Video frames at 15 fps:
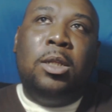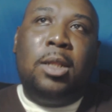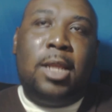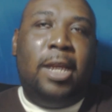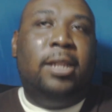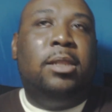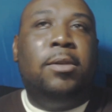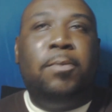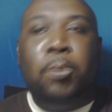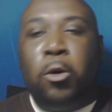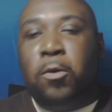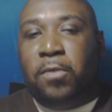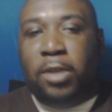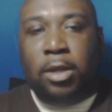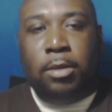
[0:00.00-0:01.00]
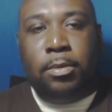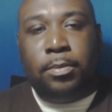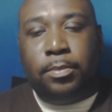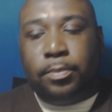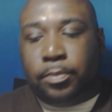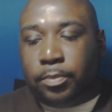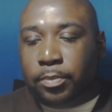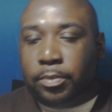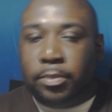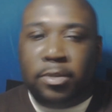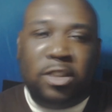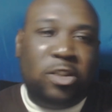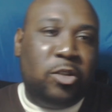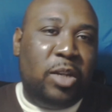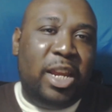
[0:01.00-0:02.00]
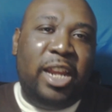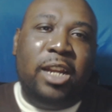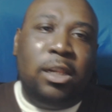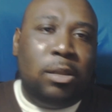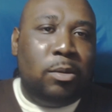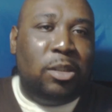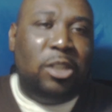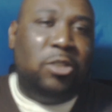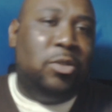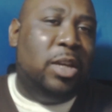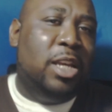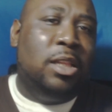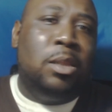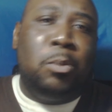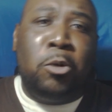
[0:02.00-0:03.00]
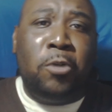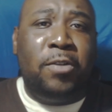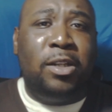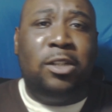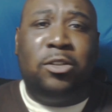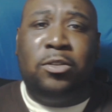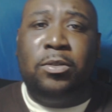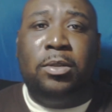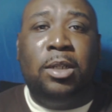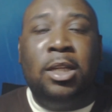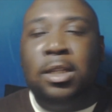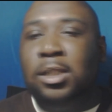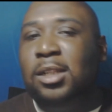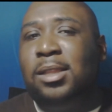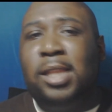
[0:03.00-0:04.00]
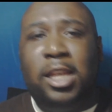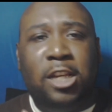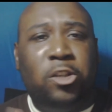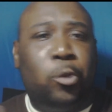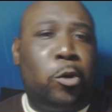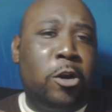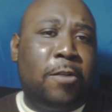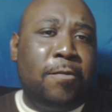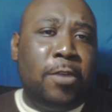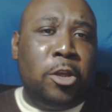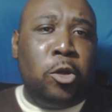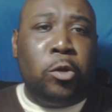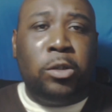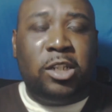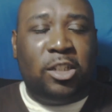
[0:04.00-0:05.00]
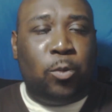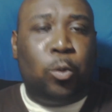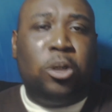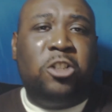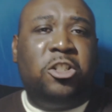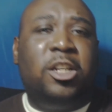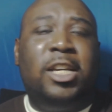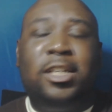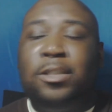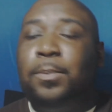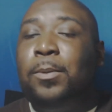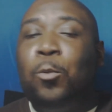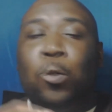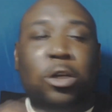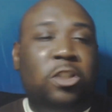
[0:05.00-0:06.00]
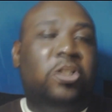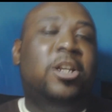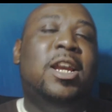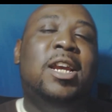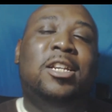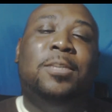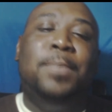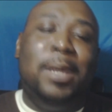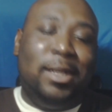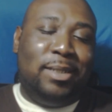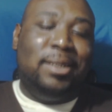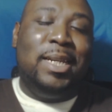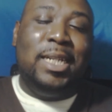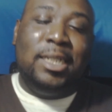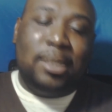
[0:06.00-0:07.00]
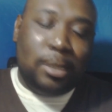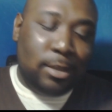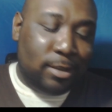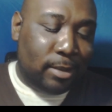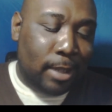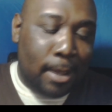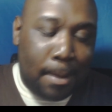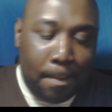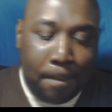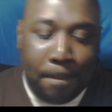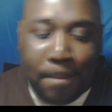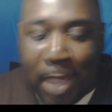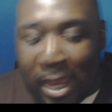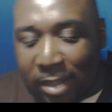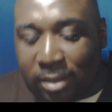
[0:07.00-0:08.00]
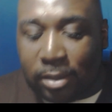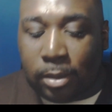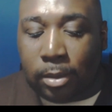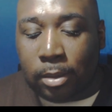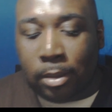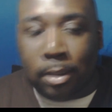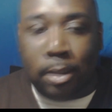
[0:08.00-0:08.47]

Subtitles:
like the movie? Did you hate it? Did you hate the movie? Did things work for you? Was your expectations met?